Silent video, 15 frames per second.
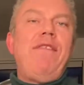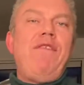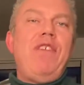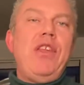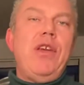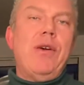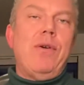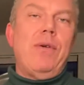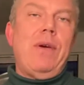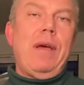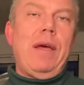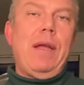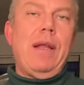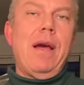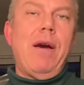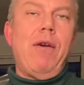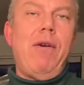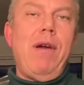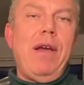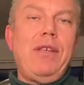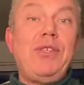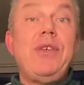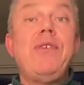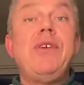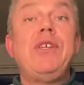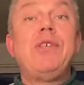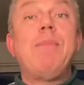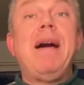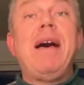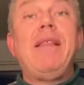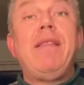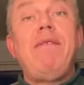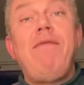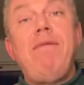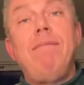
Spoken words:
video in our series about the